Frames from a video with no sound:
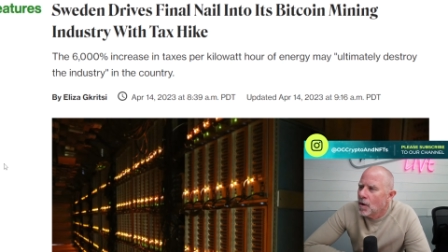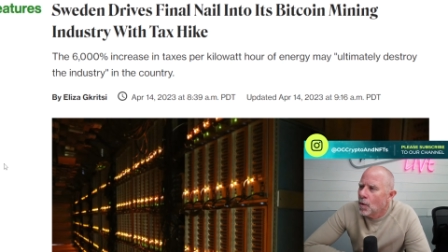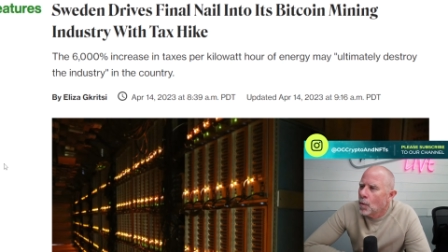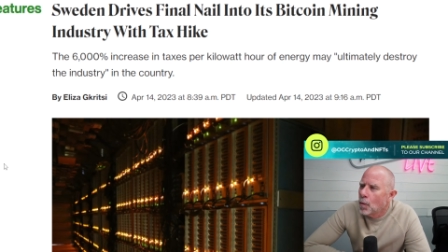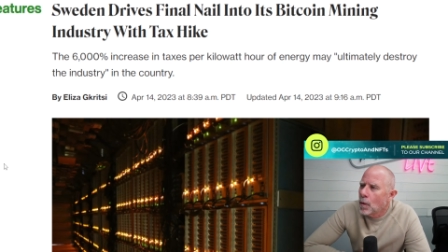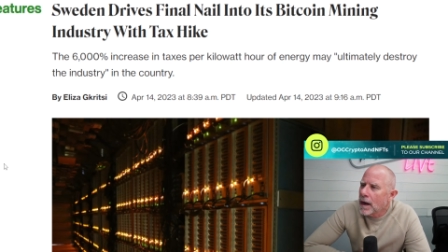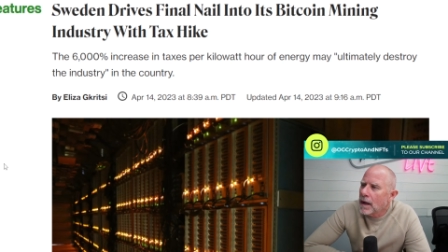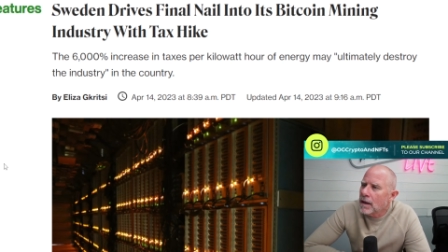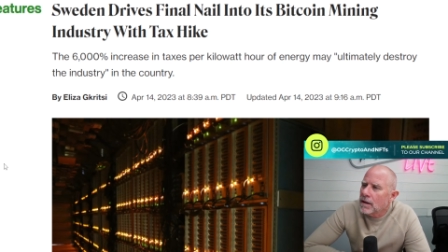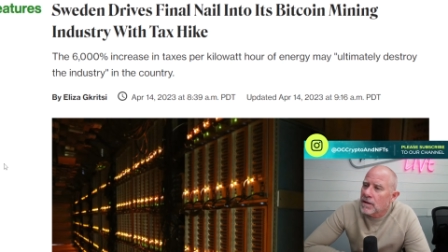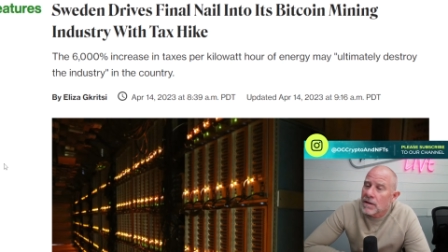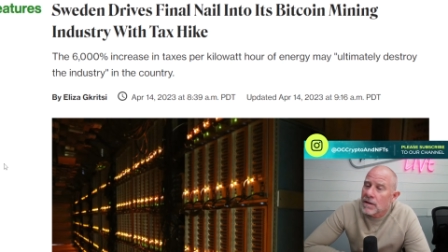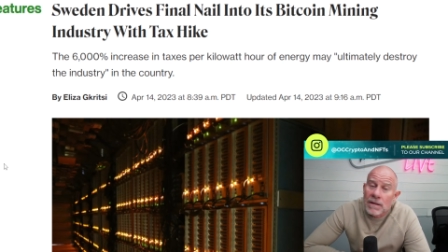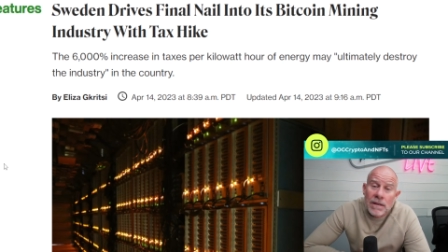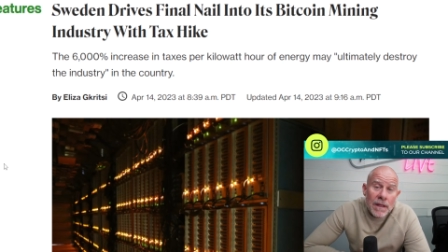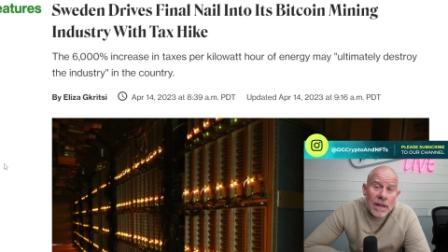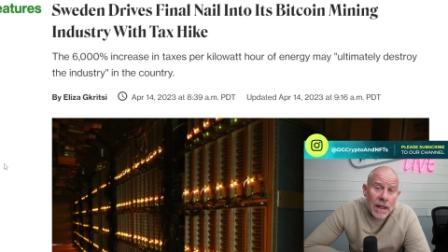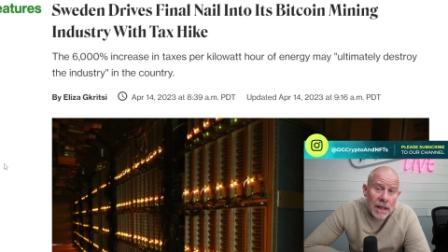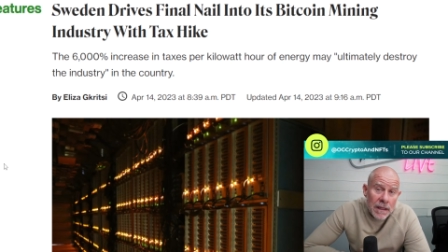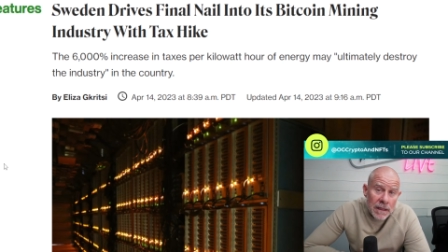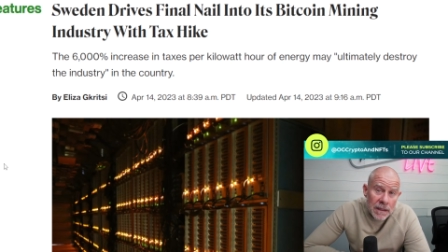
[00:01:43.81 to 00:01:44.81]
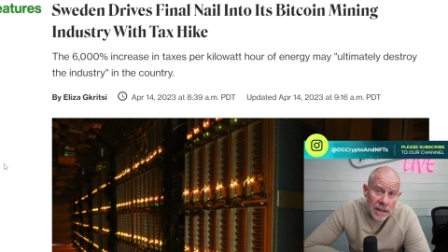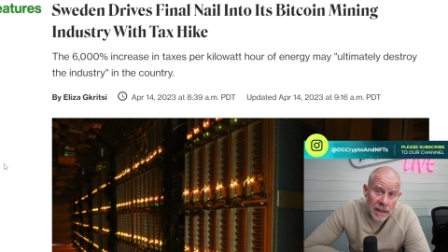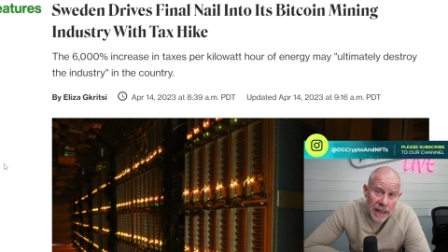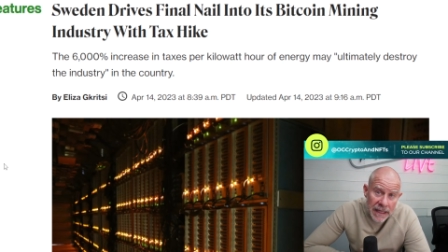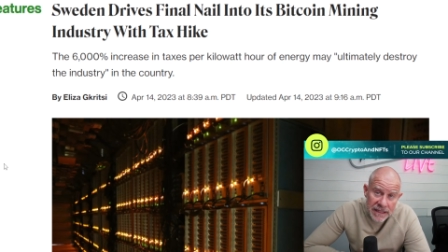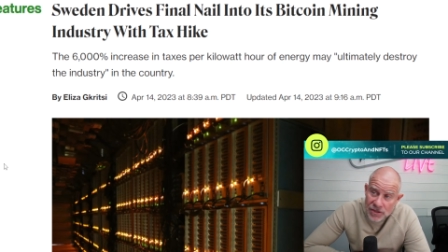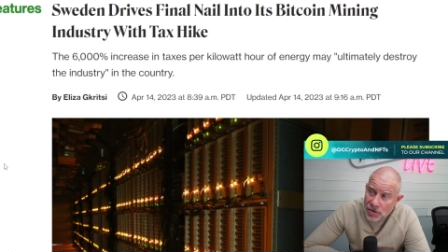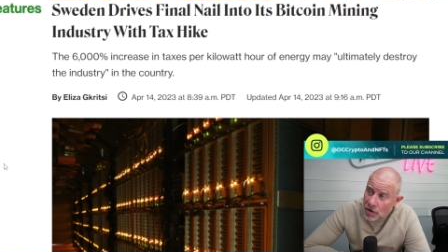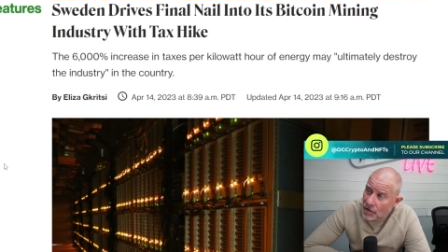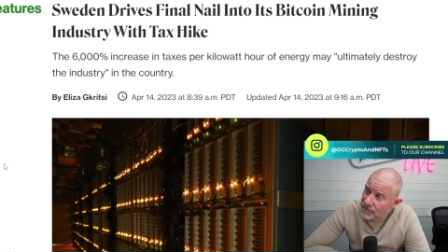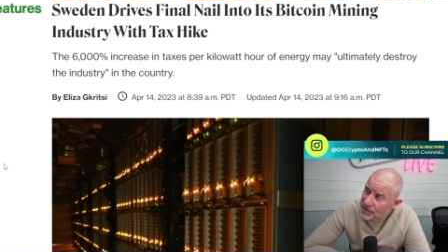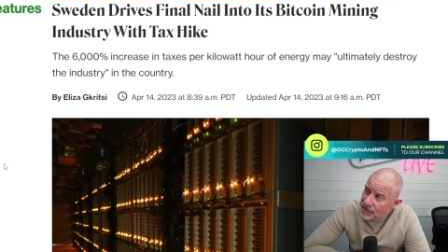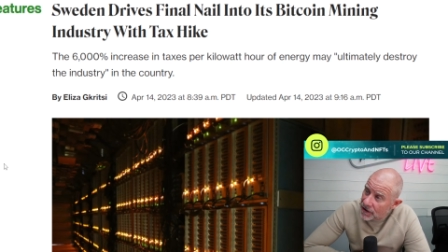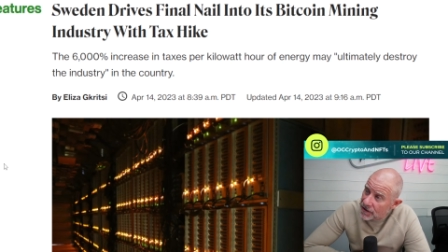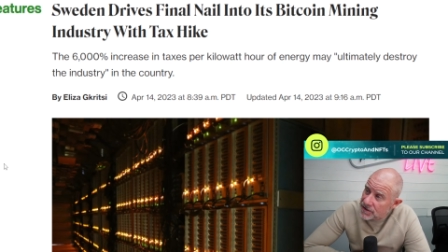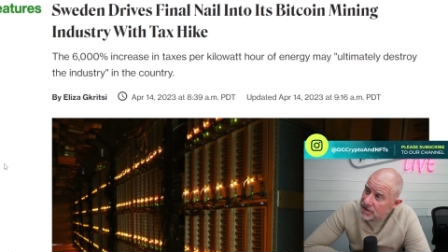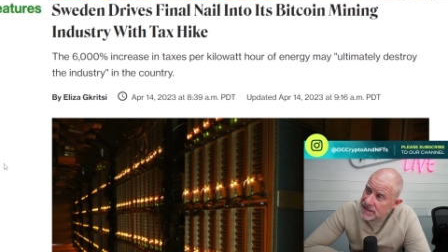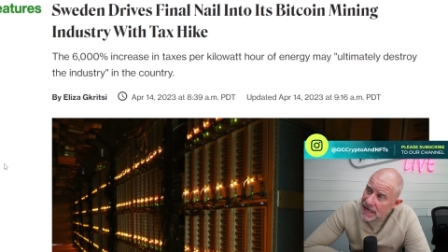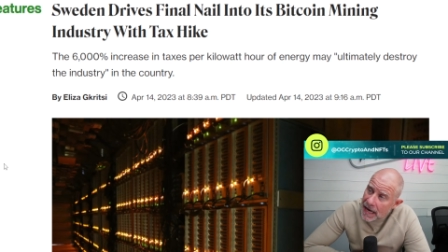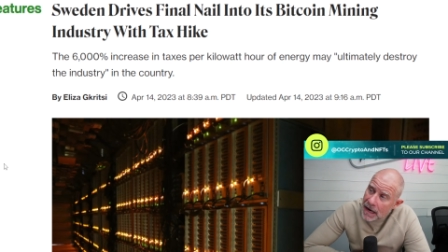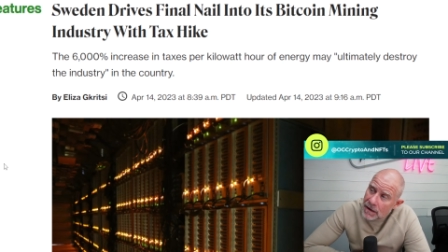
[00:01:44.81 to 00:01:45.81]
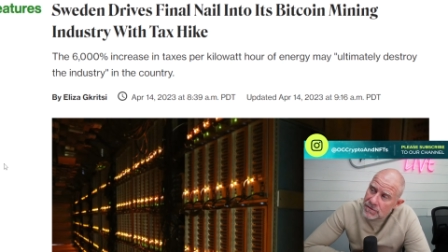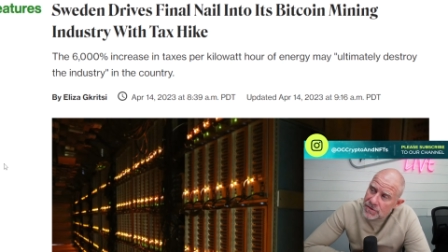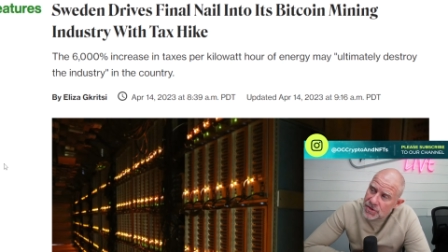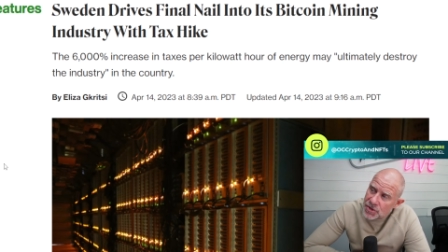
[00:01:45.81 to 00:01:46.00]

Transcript: Well, let's go figure this out.